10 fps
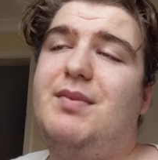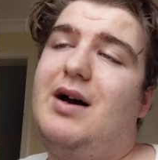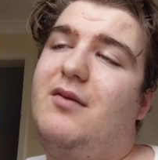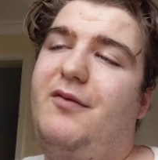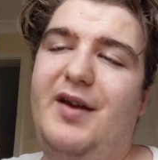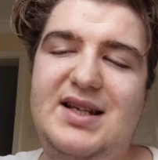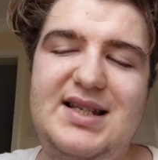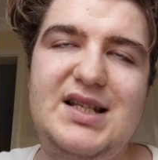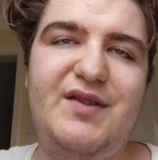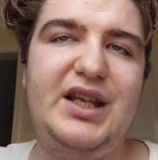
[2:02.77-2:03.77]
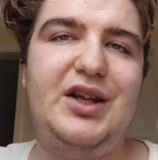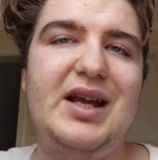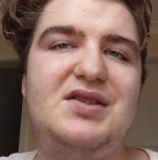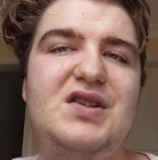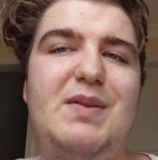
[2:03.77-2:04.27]
about this is that you
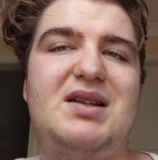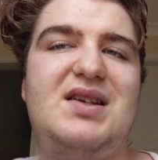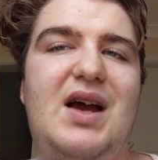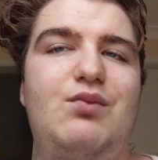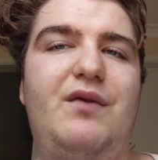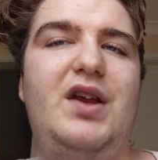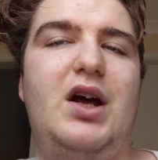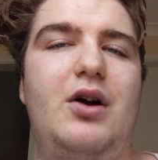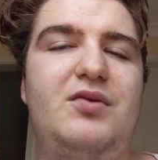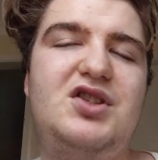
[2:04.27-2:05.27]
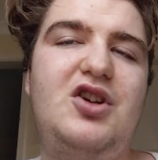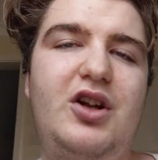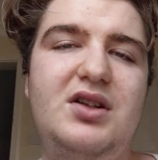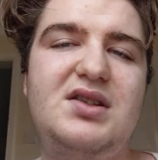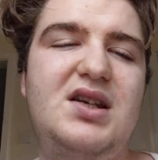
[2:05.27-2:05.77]
get to spend time with your own
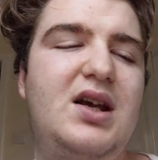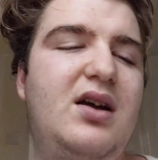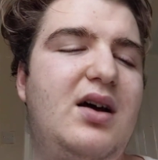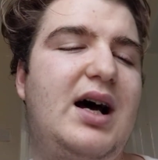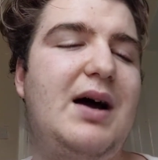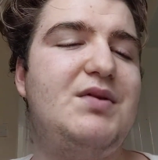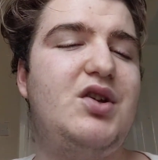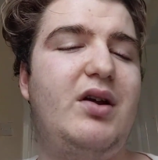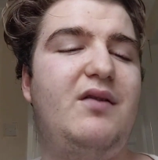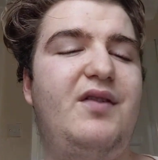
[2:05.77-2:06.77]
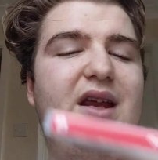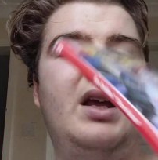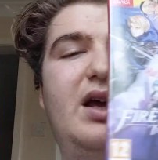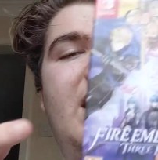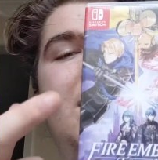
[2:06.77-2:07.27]
students. I'm doing the
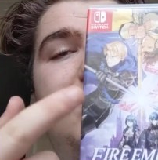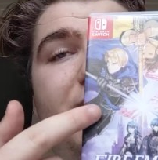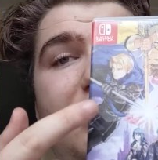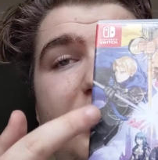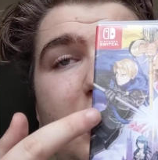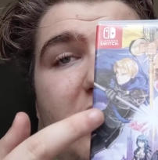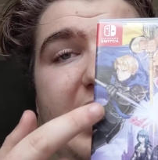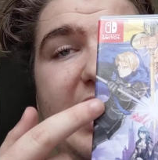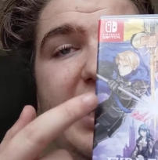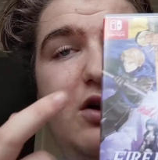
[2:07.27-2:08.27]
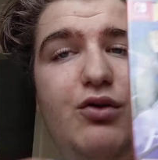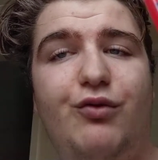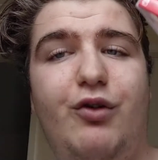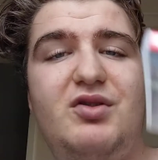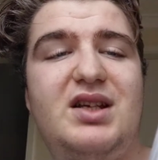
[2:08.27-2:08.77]
Blue Eagle
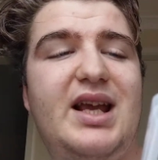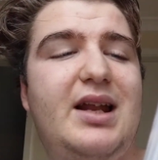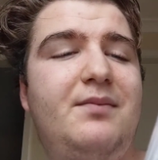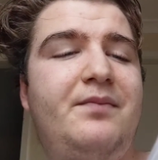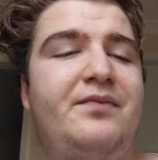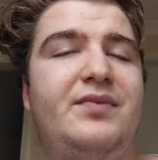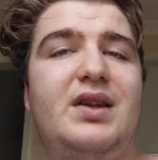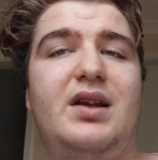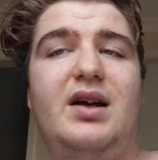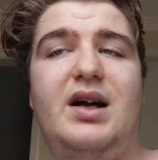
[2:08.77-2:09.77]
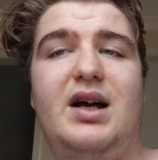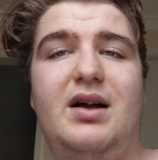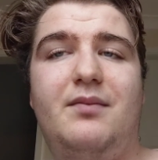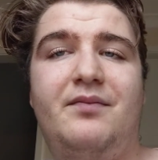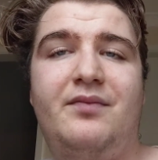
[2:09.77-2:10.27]
route again.
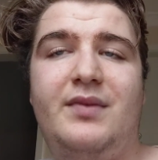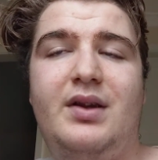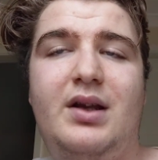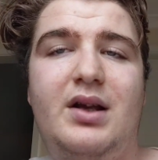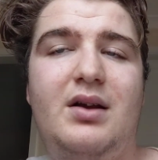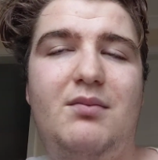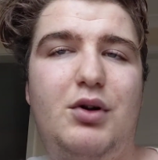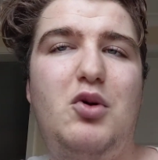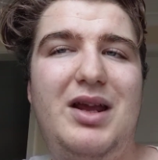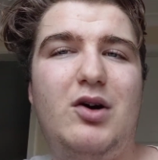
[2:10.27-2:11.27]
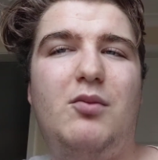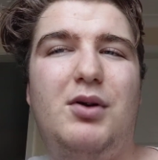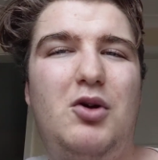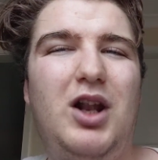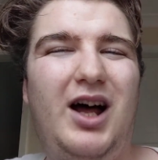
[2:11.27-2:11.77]

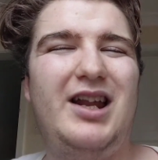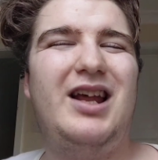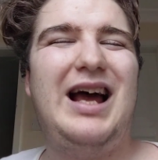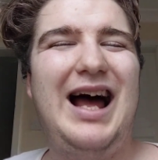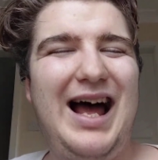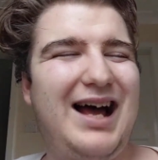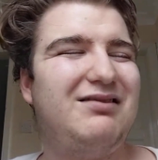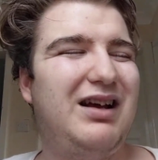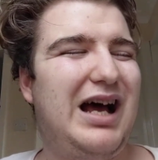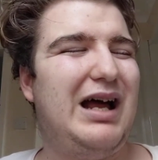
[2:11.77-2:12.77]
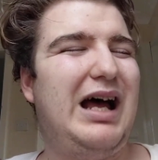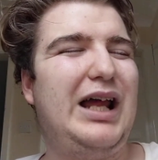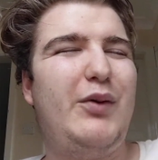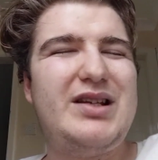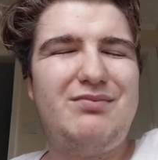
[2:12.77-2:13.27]
Blue Lion.
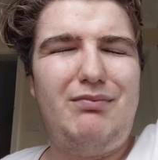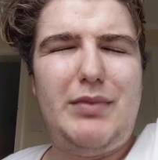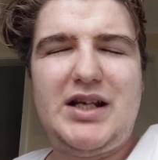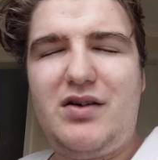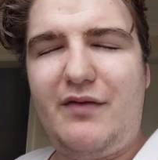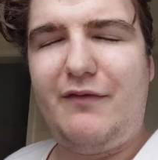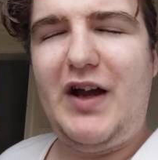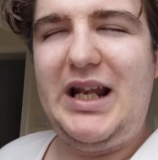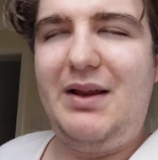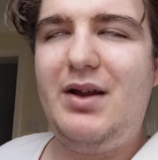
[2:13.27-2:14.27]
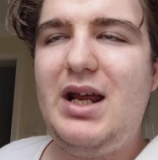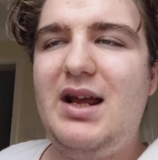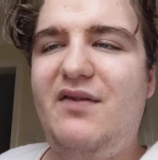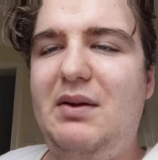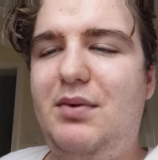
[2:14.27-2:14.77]
I always mix up with that name.
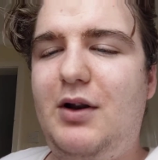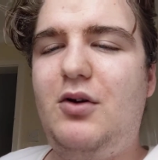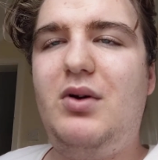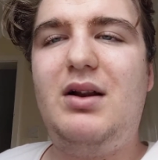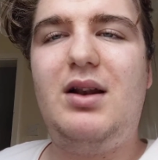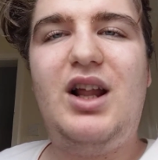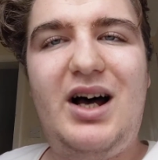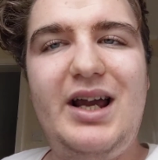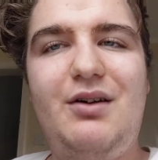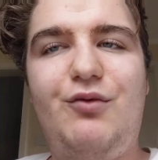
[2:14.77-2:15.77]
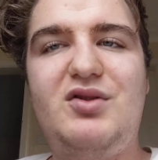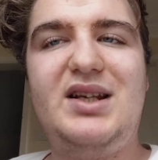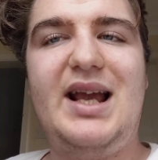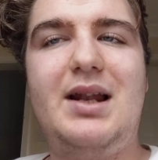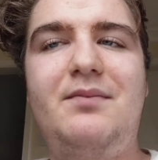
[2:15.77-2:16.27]
The Blue Lion route
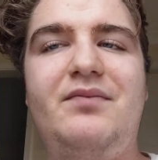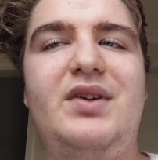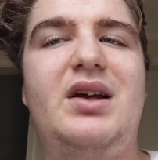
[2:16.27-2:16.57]
again.